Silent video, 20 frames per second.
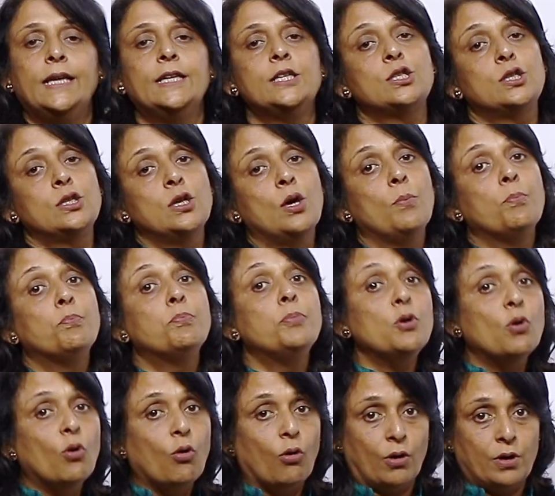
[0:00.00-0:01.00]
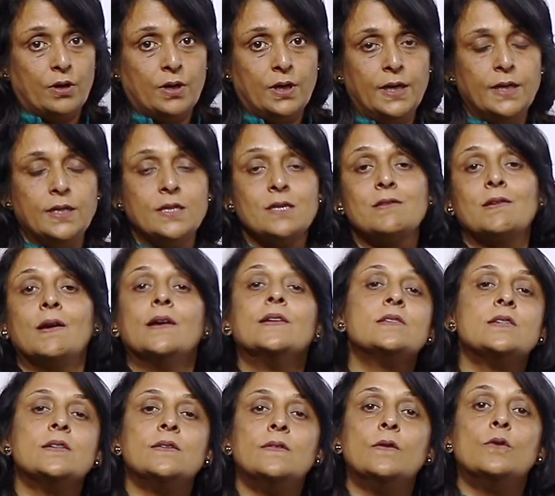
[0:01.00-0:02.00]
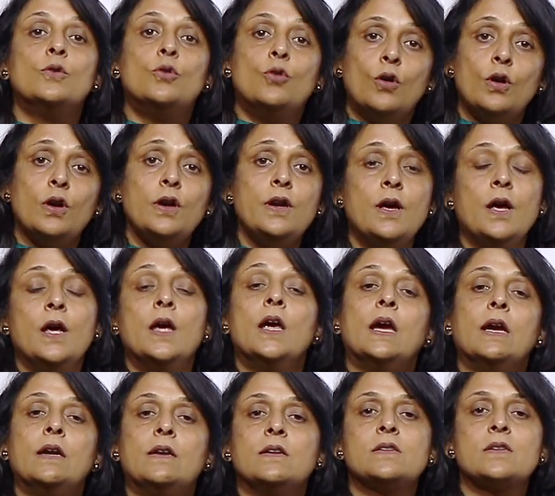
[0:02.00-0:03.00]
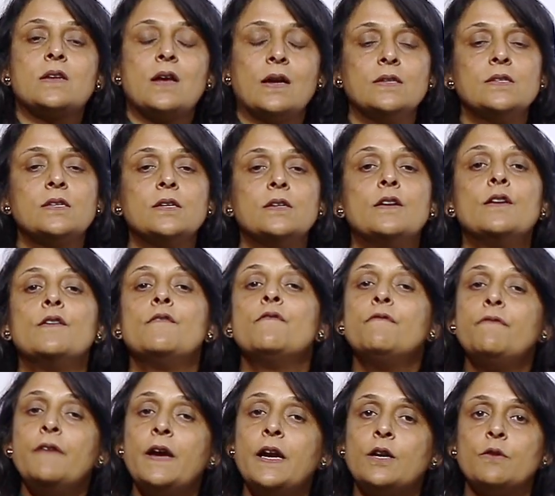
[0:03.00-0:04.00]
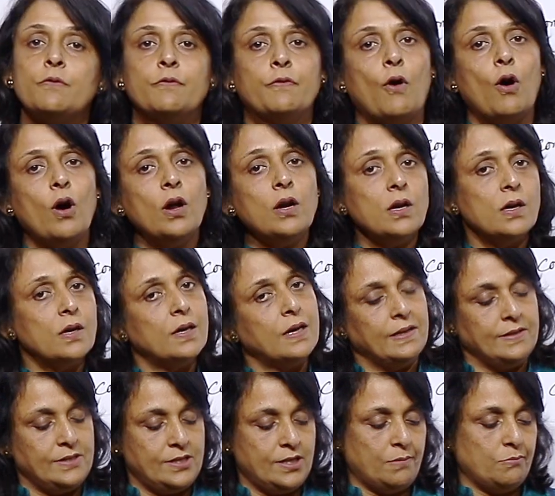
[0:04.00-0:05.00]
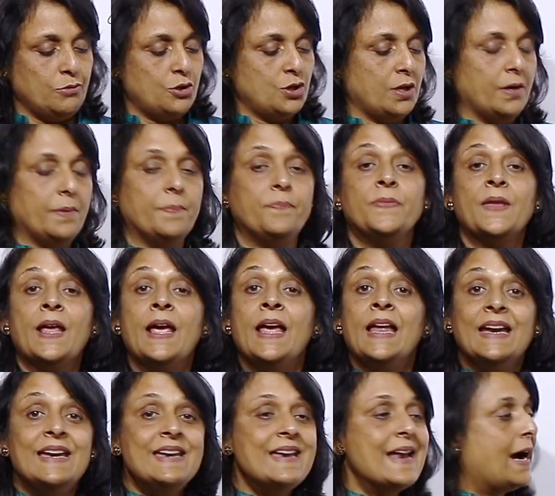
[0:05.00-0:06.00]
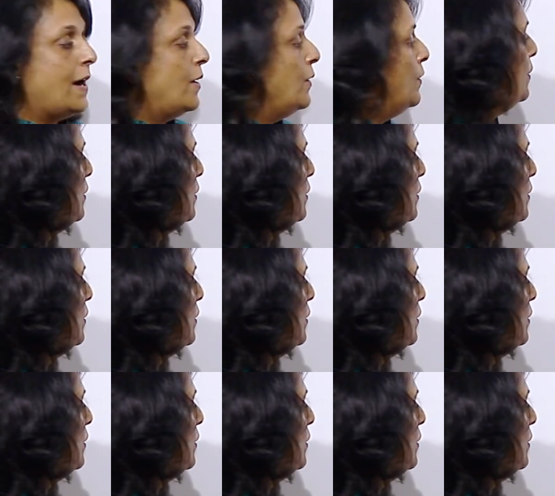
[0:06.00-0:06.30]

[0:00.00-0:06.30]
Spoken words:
is pure. It is considered good. It is considered fit for consumption. Now,